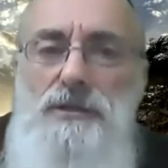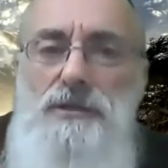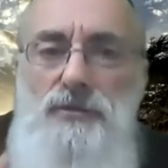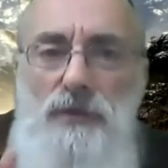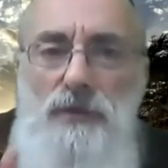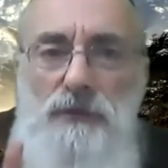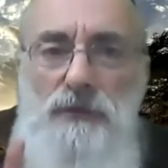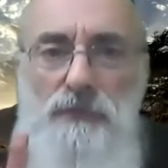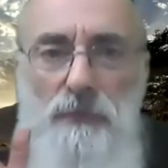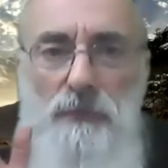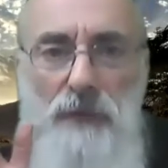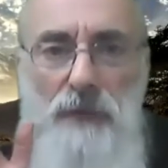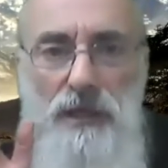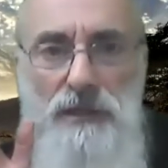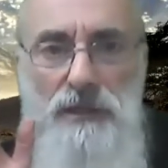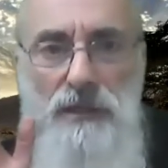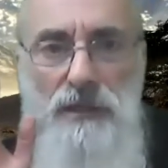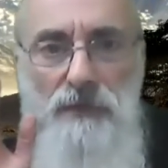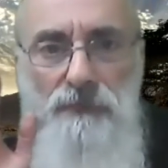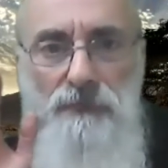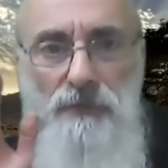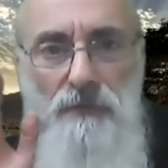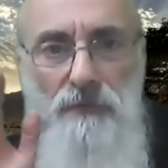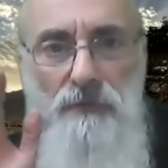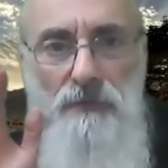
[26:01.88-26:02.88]
get your
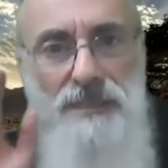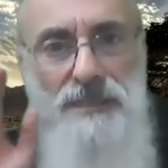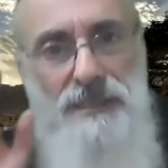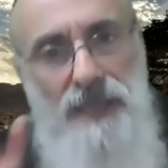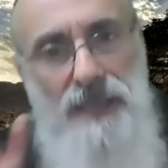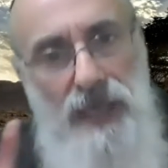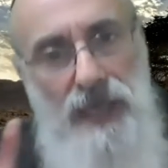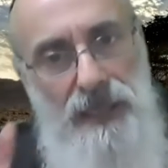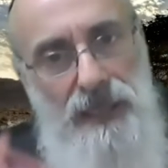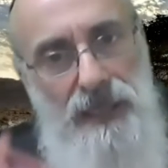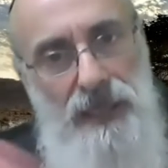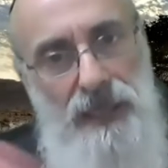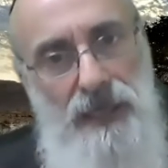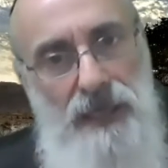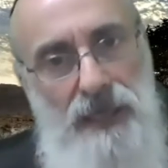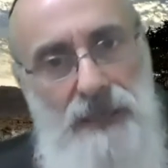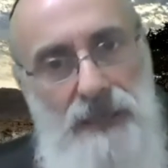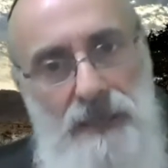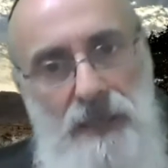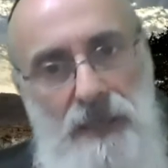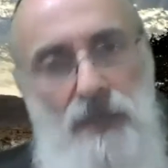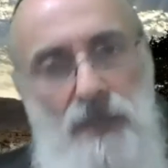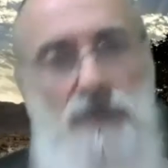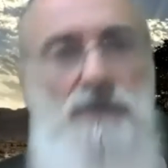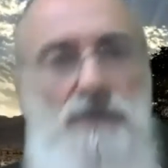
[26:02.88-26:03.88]
information from C N
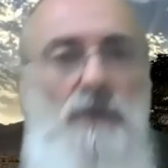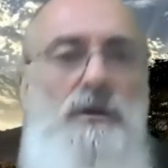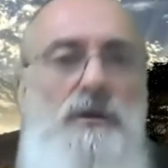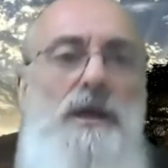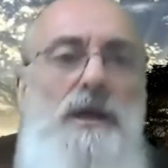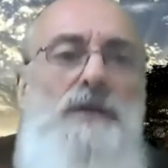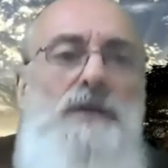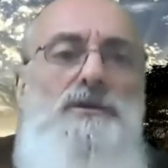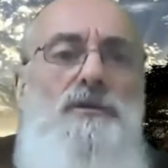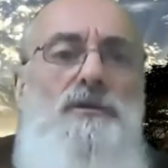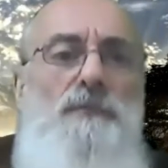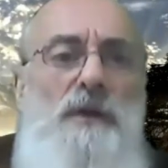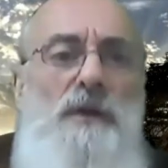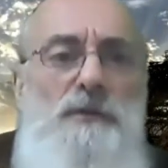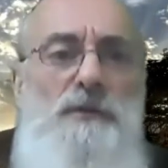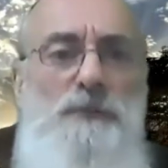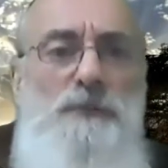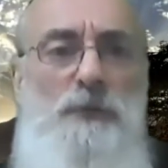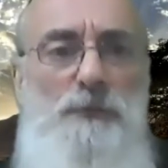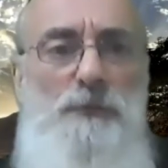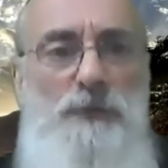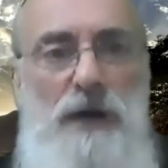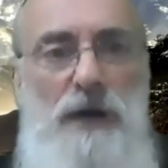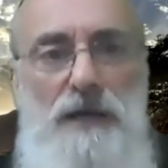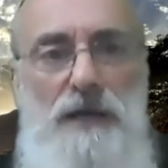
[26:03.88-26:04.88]
N. Don't get your information
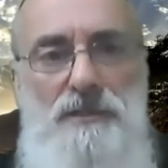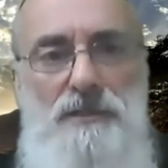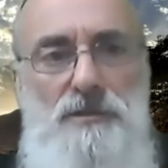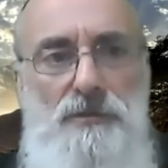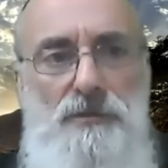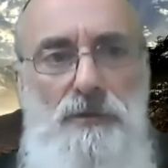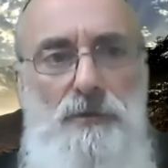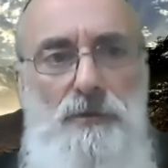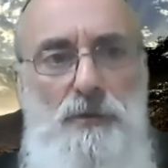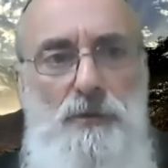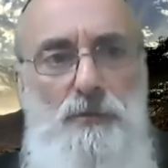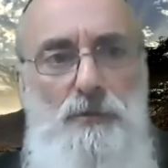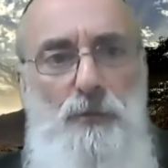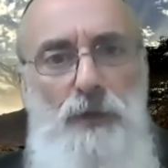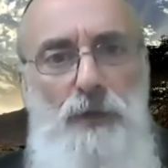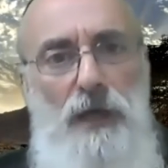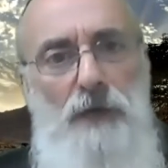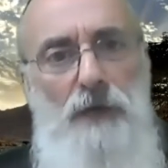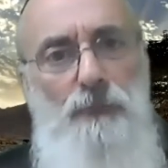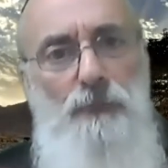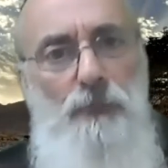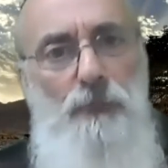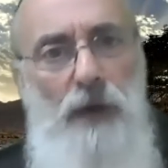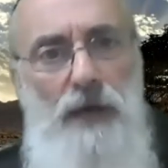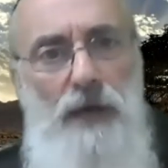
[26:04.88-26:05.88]
from Fox News. We're
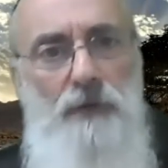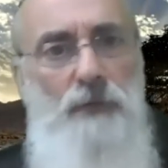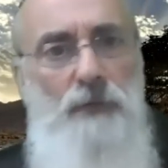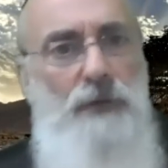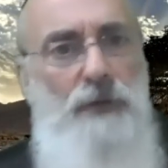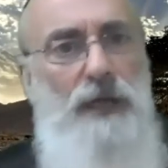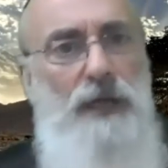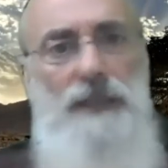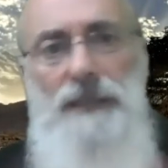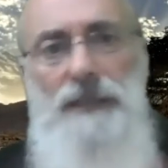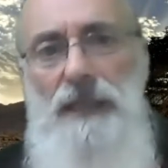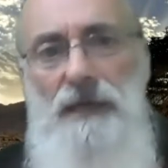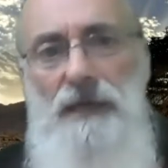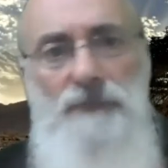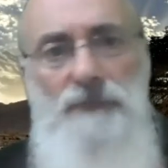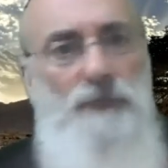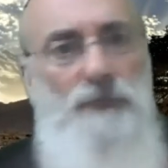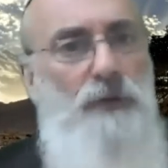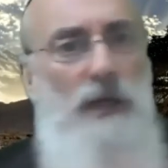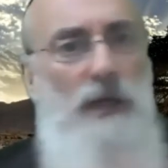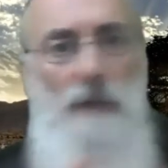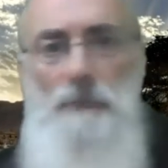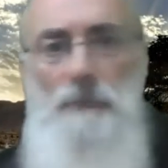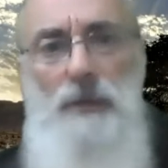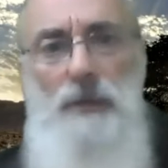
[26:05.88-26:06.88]
not right. We're not left.
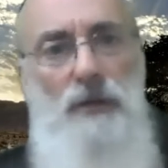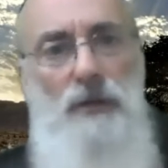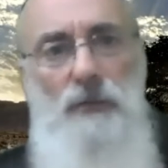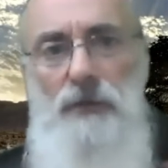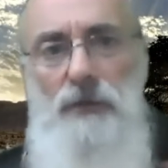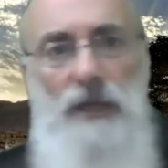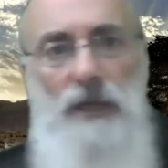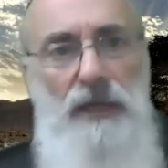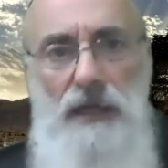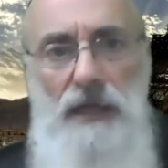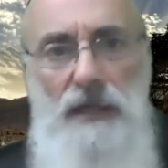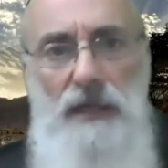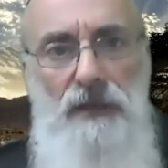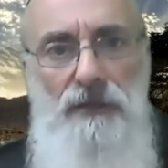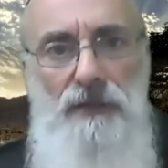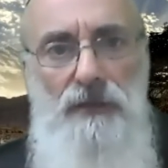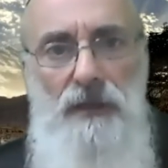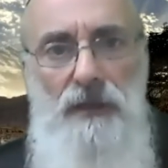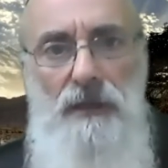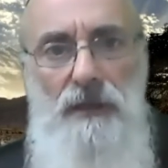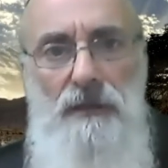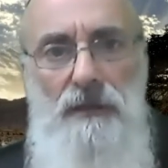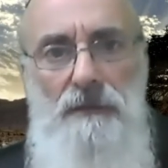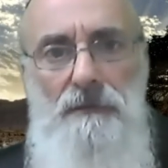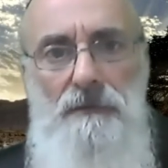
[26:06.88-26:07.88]
We're not middle. We're not
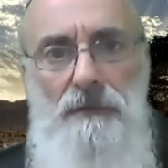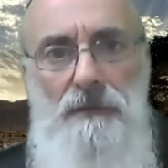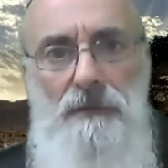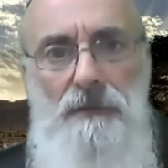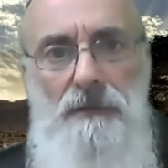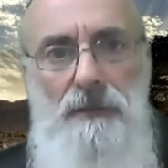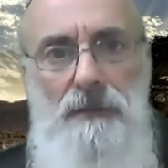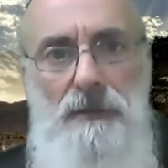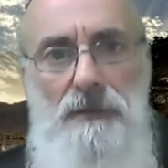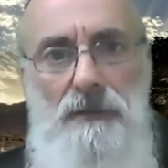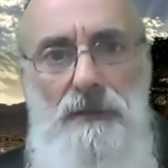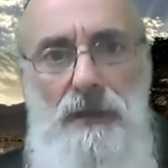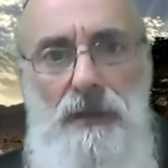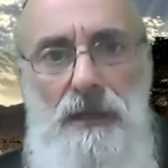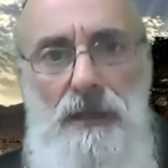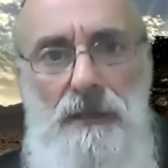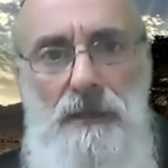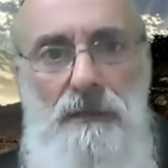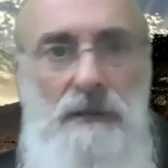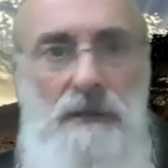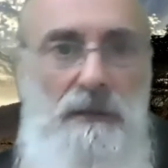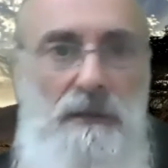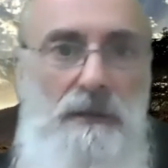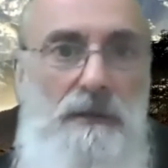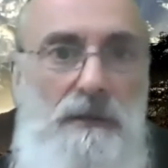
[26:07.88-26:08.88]
anything. Okay.
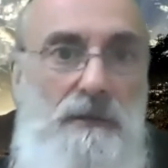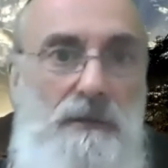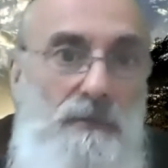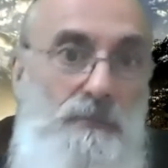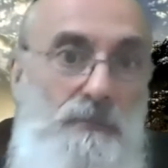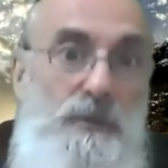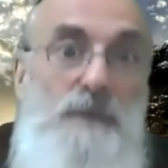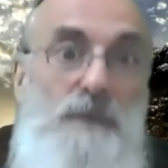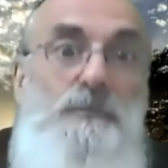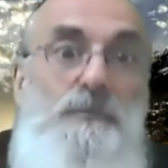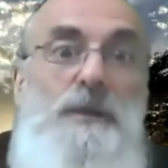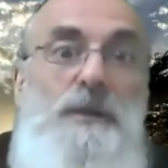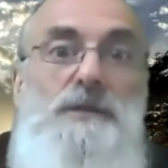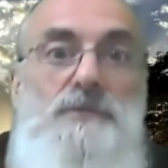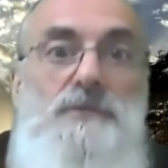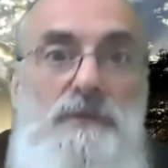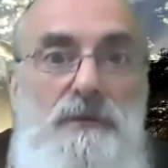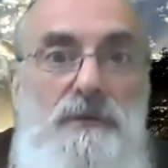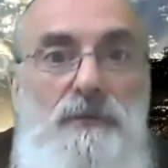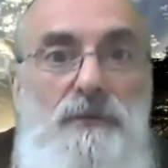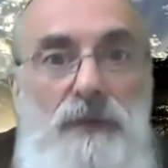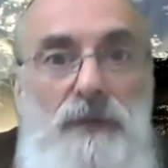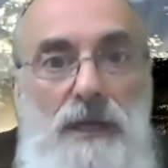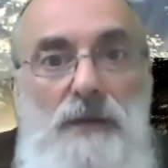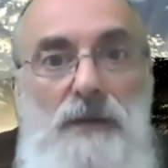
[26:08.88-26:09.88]
The place
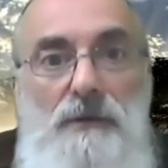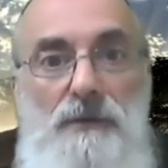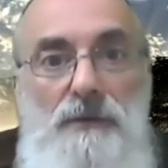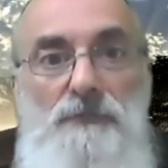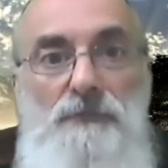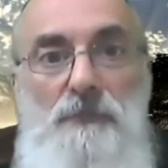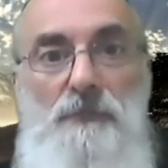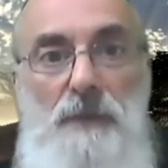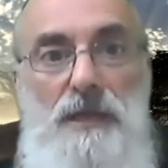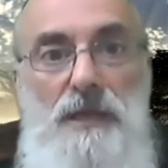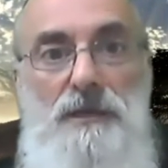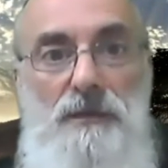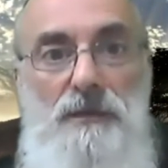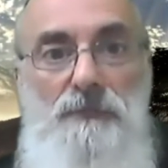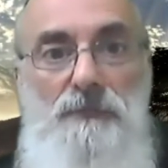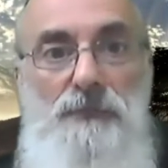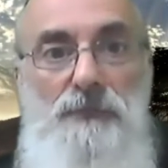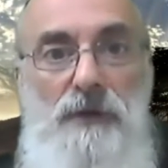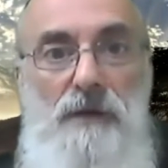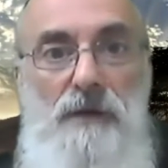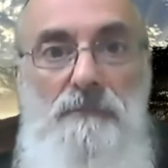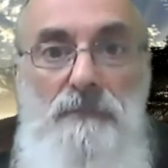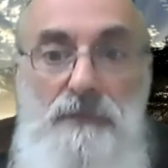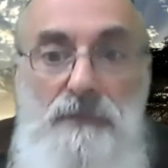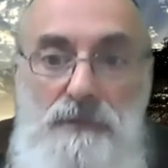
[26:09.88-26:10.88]
we get our information
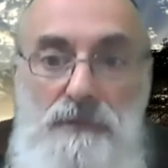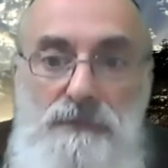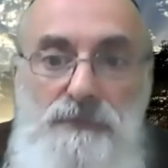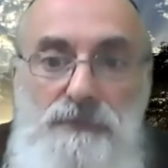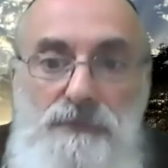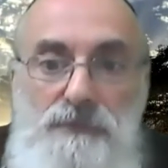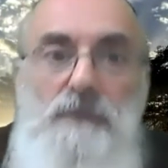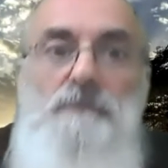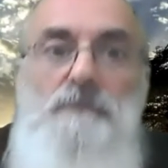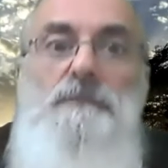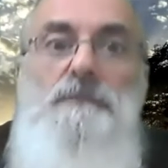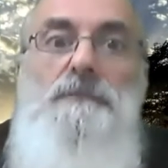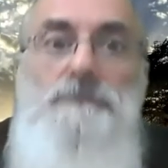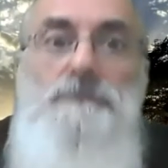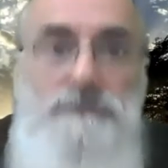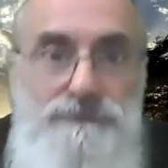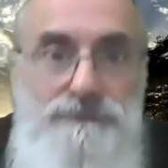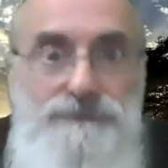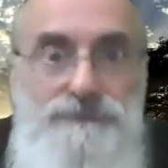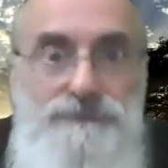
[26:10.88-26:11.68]
from is from